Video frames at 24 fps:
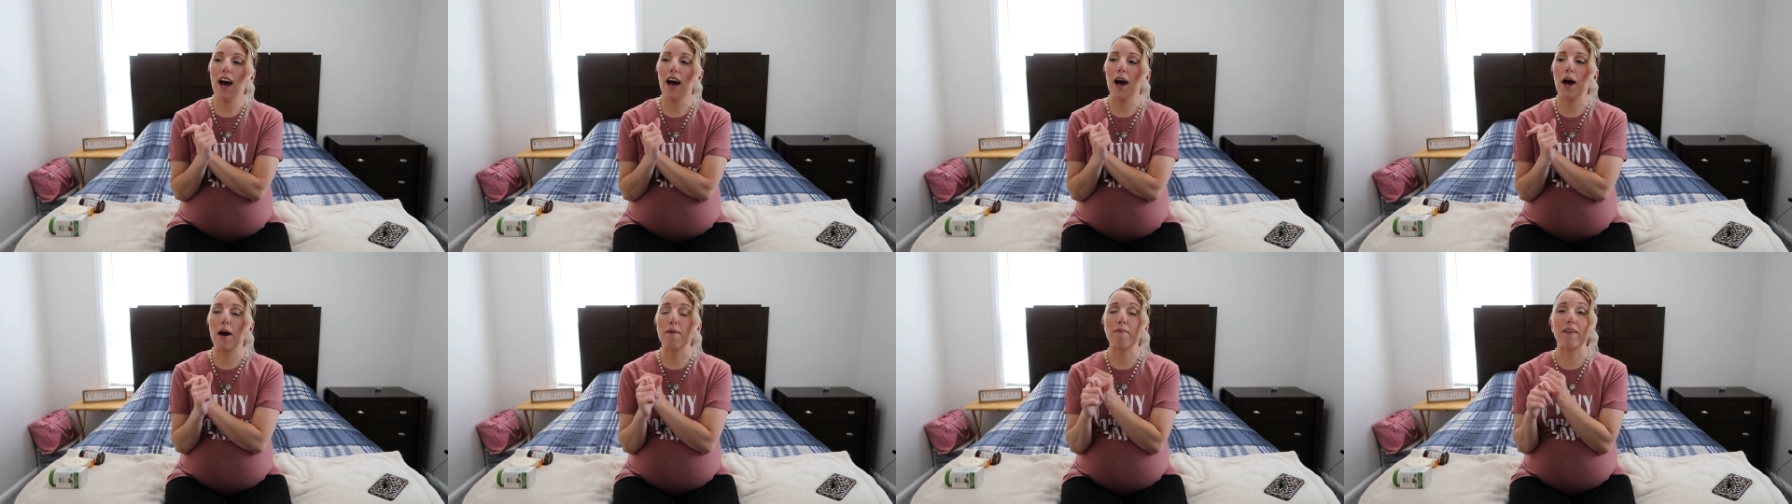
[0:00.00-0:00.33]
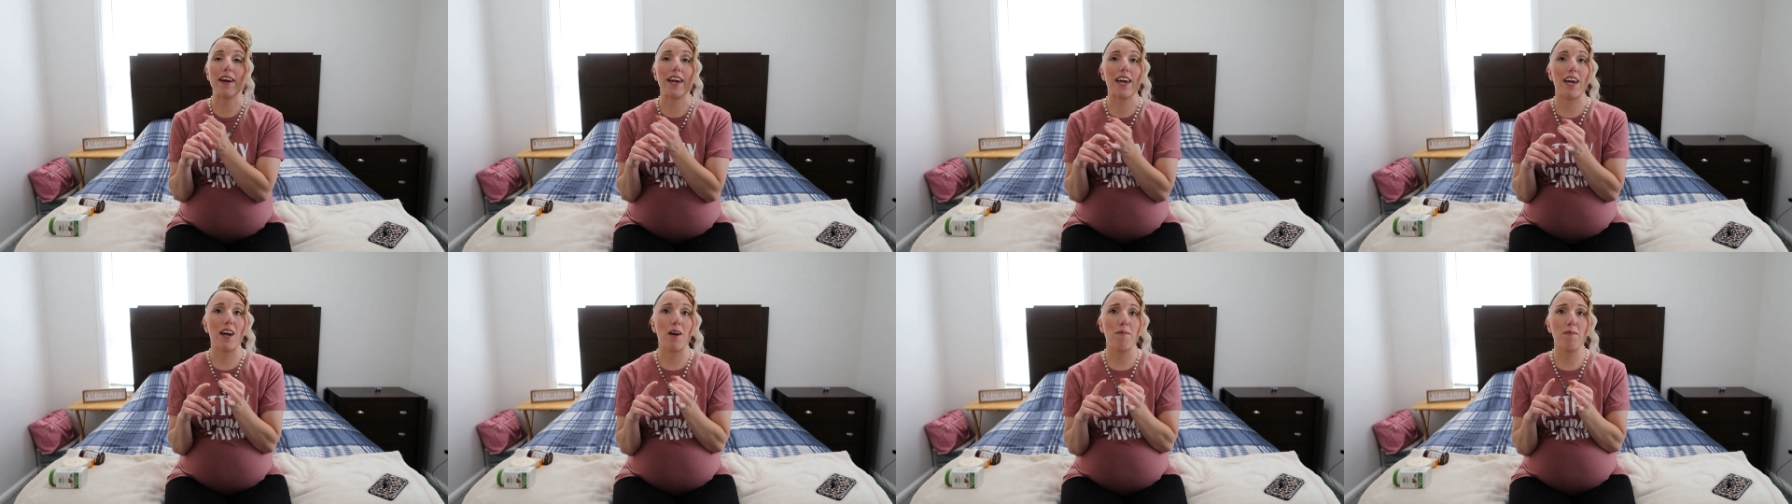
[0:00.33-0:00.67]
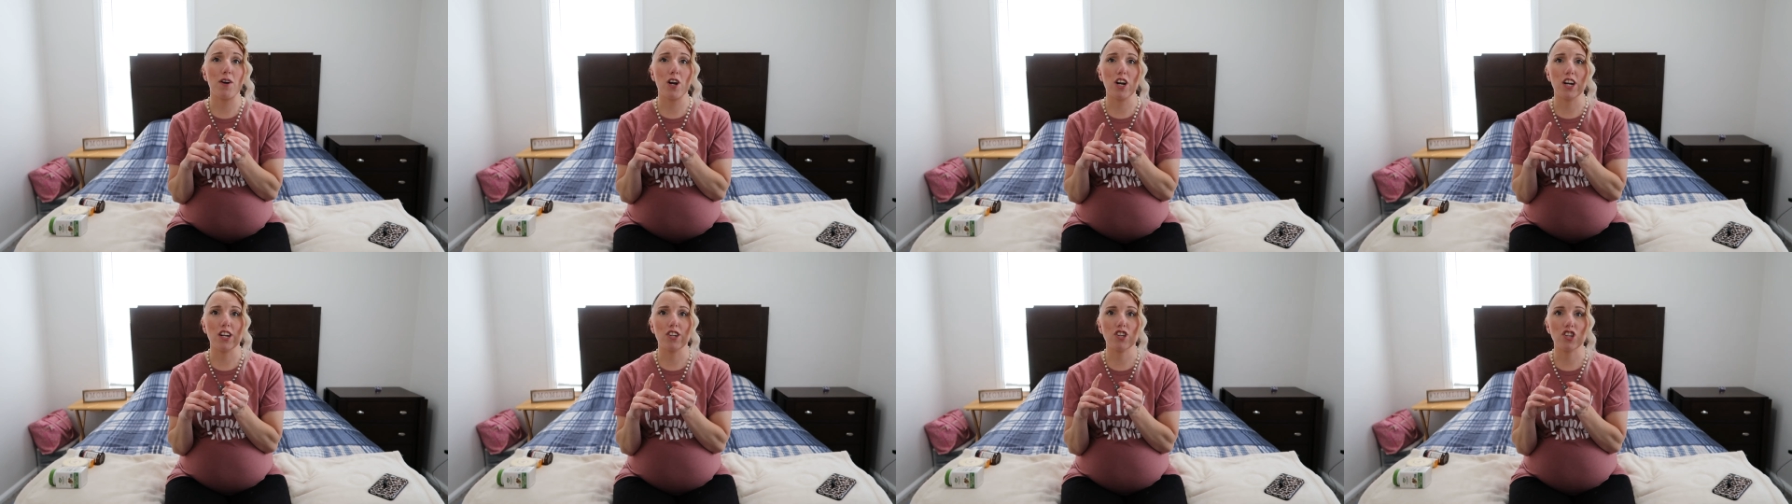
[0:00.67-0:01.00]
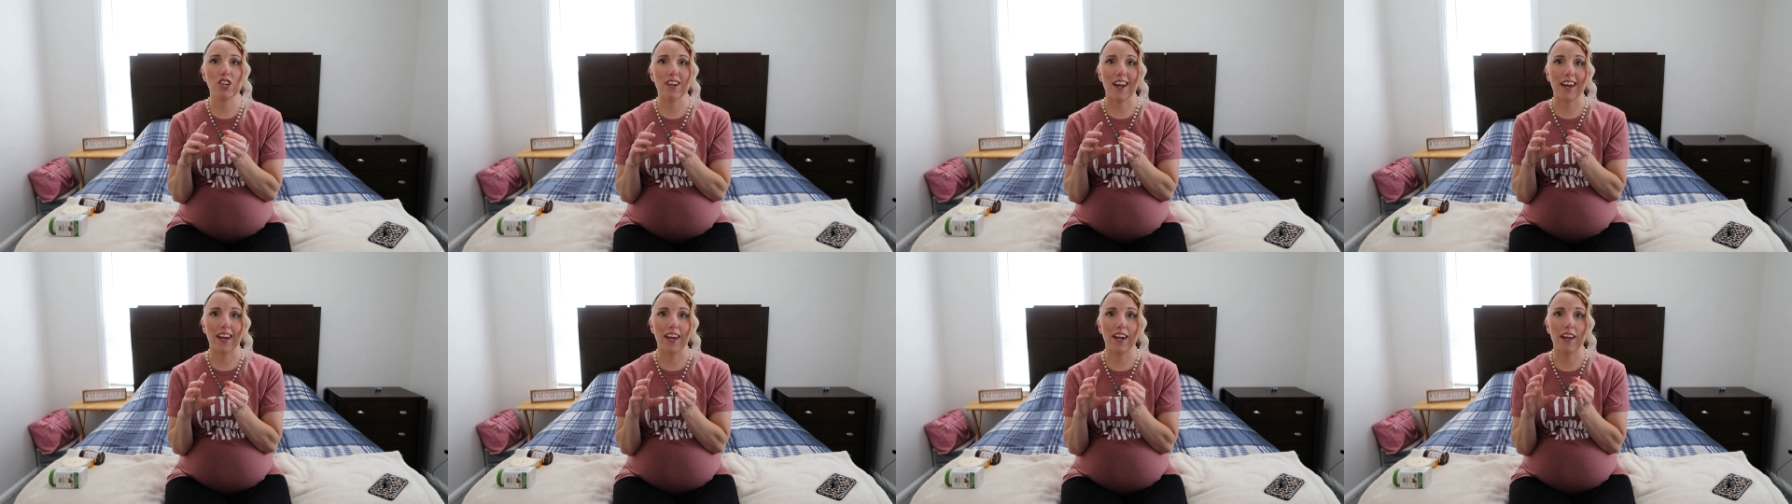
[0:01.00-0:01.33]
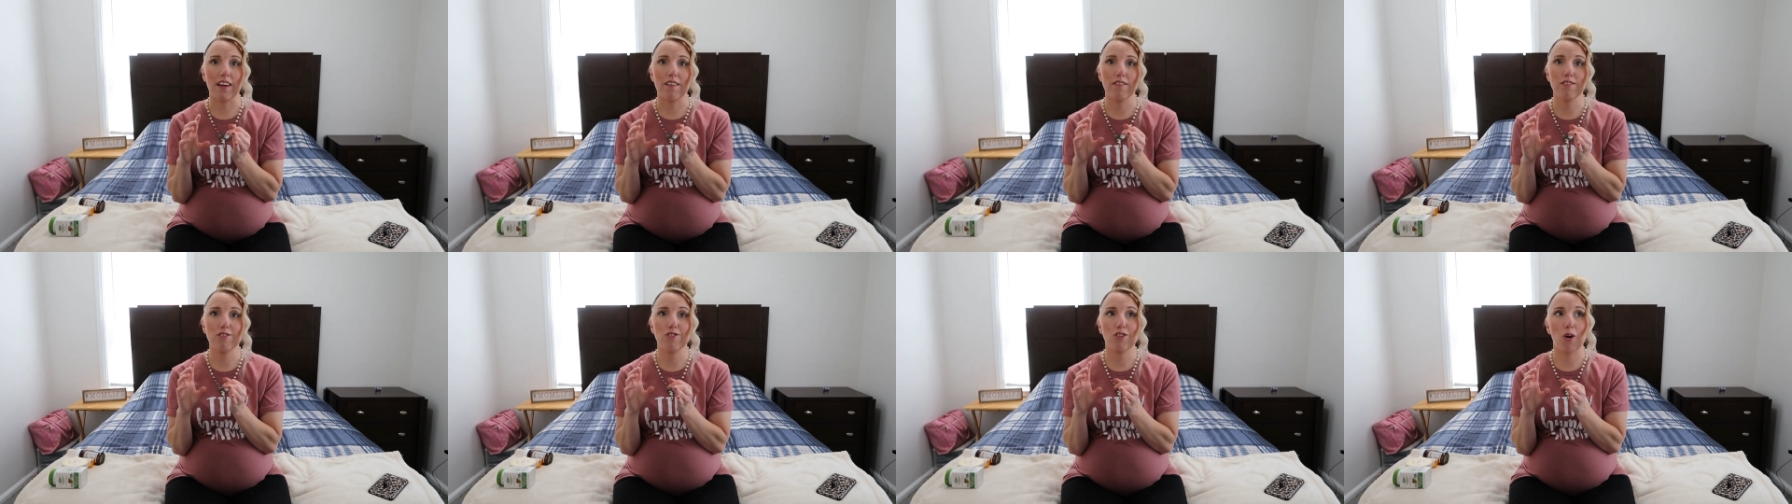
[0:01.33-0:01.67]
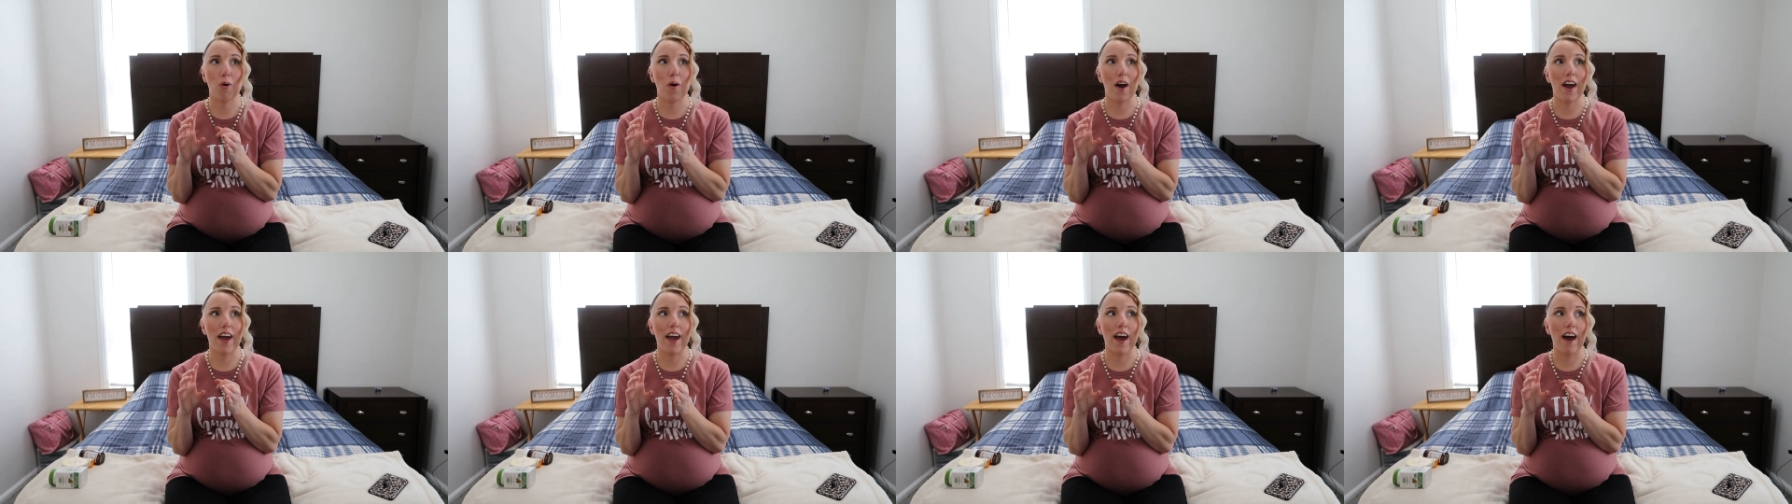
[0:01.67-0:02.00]
Um, I am A R T negative,
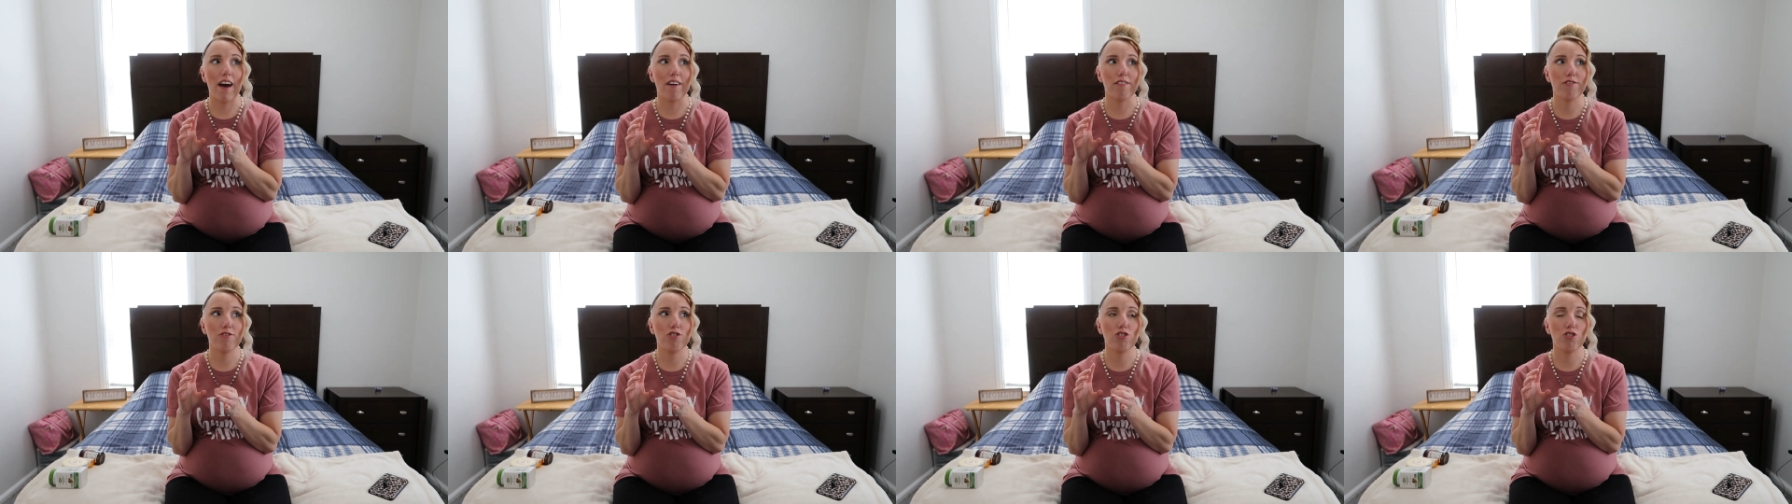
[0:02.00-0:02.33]
so I have